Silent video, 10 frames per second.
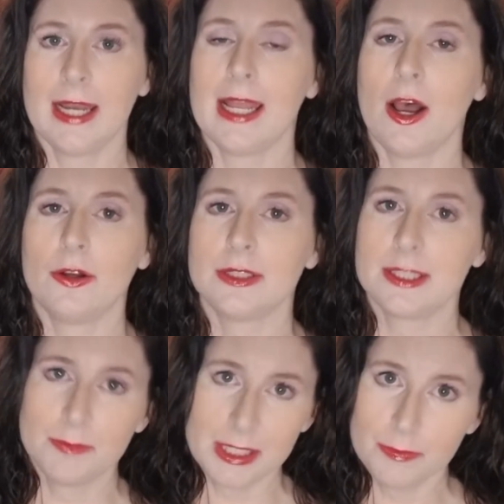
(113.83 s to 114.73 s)
Now,
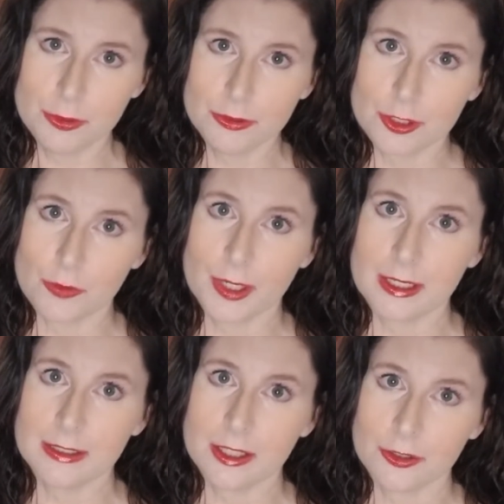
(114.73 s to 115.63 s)
some people don't want
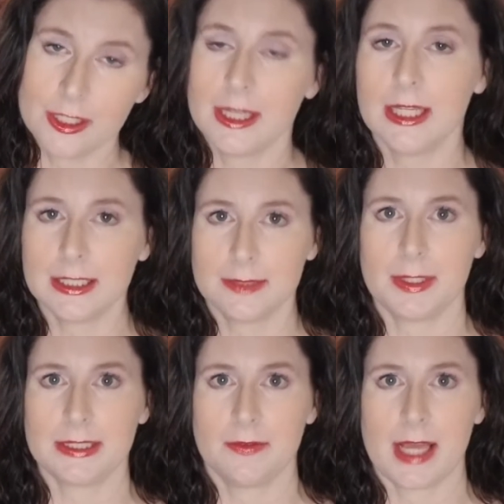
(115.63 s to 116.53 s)
to go to the
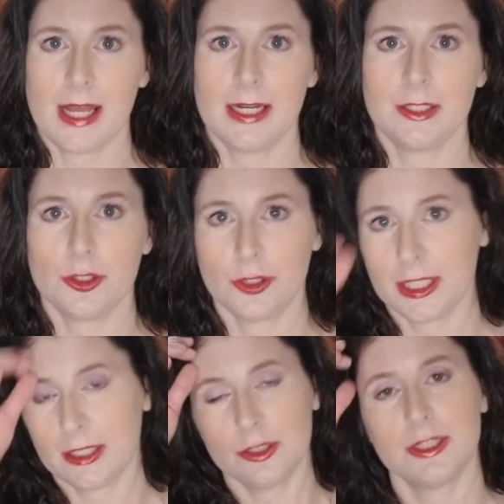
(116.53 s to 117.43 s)
expense of that, and I
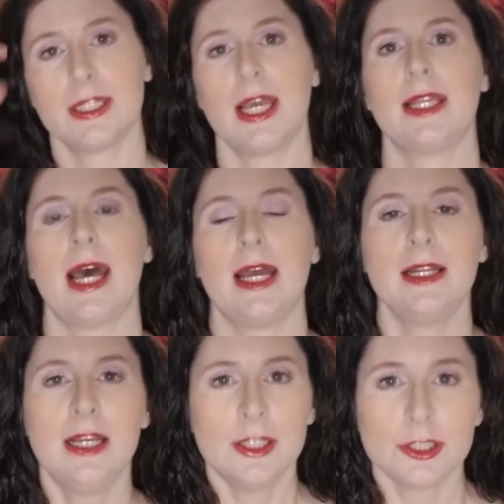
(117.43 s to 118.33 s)
totally understand that.
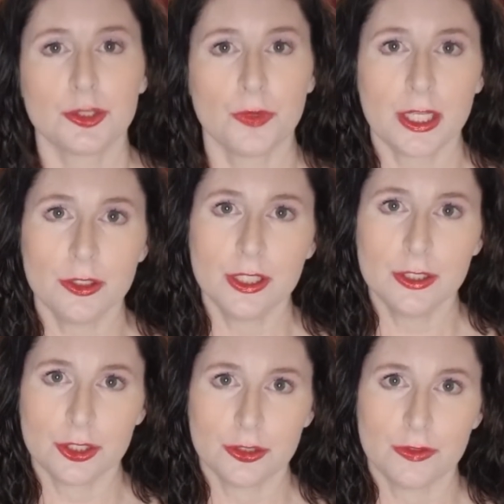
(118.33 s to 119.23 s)
So what you
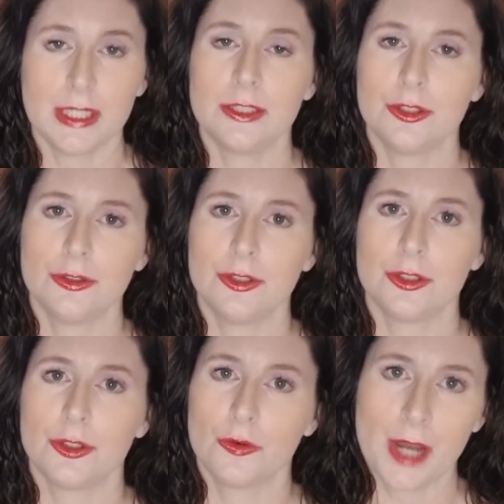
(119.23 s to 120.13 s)
can do is use
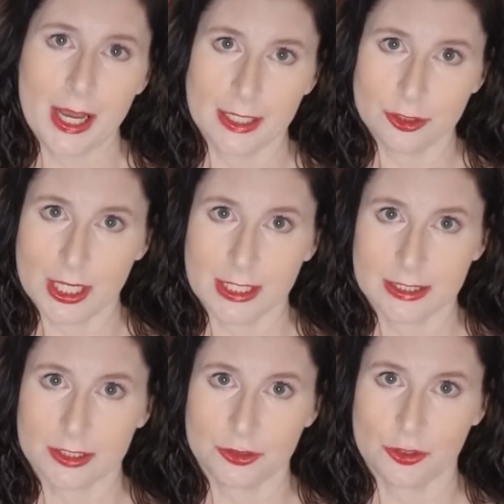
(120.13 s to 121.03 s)
your garage as
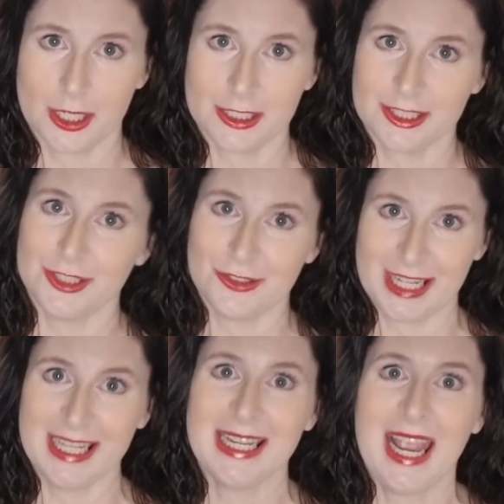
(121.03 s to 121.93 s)
a storage
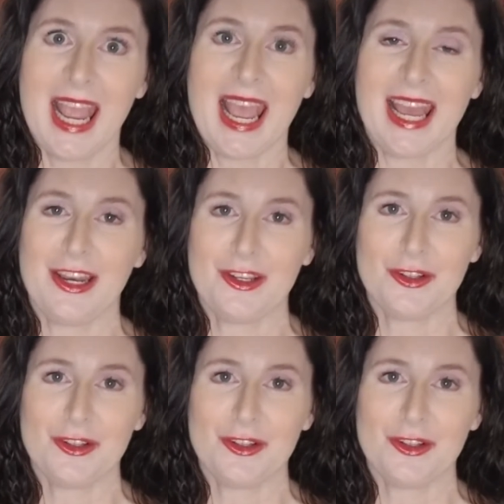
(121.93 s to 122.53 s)
unit, and you